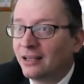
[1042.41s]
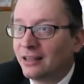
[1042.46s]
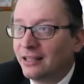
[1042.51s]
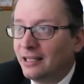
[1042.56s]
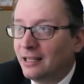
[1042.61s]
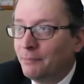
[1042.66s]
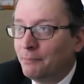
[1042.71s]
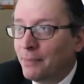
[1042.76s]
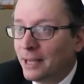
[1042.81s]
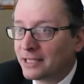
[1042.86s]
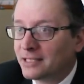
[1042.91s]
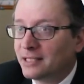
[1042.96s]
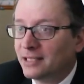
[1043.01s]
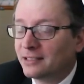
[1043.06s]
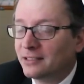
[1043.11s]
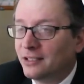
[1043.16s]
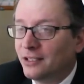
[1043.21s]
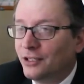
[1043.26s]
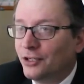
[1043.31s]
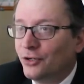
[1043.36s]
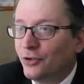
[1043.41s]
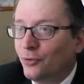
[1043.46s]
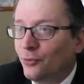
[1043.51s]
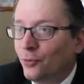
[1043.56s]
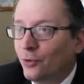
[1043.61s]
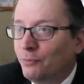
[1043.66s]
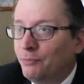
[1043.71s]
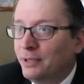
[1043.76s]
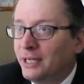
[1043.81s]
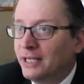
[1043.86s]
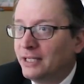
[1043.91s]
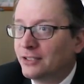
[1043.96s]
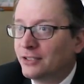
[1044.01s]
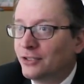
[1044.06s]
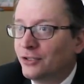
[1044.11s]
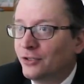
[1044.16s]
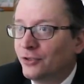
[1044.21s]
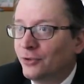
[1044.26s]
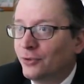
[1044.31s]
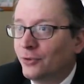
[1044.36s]
The best thing to do would be
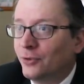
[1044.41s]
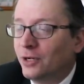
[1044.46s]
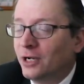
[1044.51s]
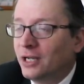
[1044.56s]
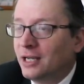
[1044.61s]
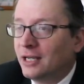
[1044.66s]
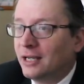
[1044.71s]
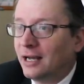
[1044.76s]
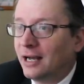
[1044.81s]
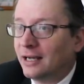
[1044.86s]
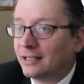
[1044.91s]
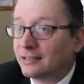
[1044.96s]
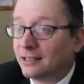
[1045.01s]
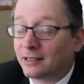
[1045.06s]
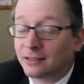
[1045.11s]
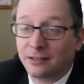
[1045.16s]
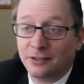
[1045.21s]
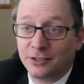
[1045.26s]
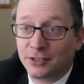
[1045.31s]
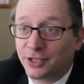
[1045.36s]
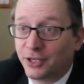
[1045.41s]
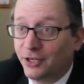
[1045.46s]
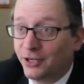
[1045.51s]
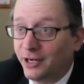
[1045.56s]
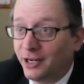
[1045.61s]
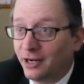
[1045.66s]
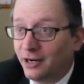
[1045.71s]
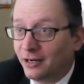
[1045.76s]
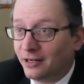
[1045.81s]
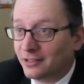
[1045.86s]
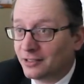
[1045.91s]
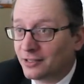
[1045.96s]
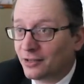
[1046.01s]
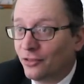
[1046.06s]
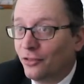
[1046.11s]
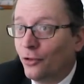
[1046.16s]
to talk to the security guards.